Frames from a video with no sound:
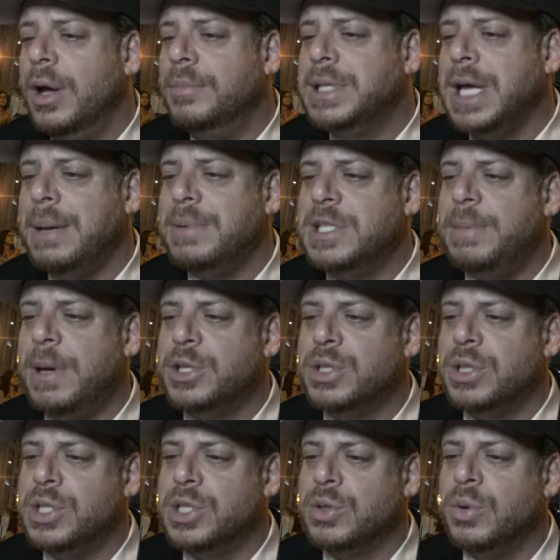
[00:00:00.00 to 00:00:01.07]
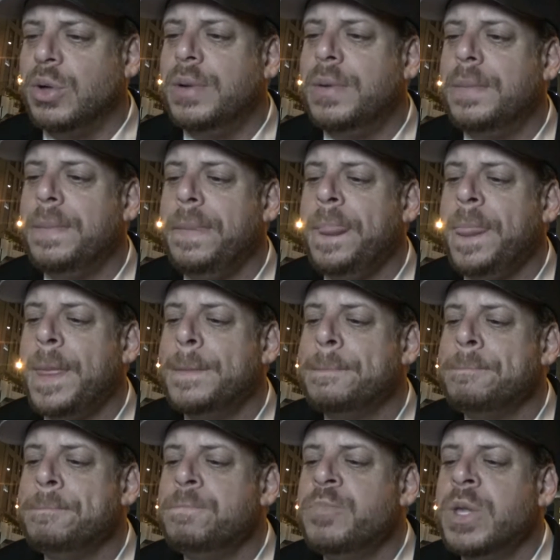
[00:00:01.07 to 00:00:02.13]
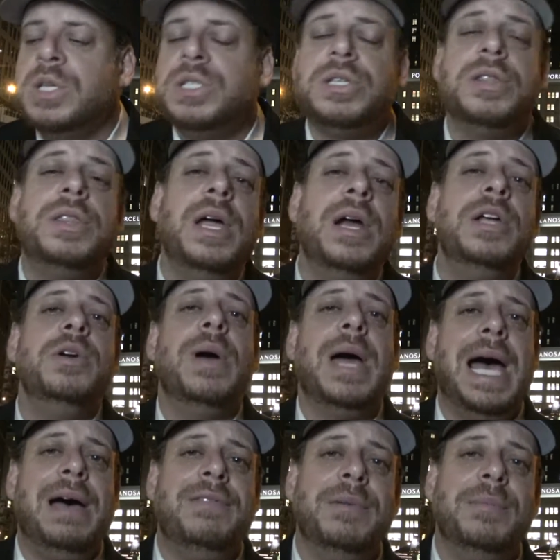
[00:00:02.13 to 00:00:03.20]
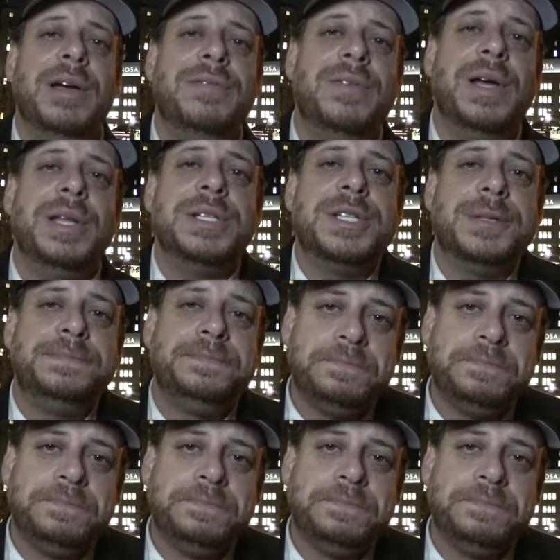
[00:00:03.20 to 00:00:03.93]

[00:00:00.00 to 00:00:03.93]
type of specialty school. So there you have it, my friends.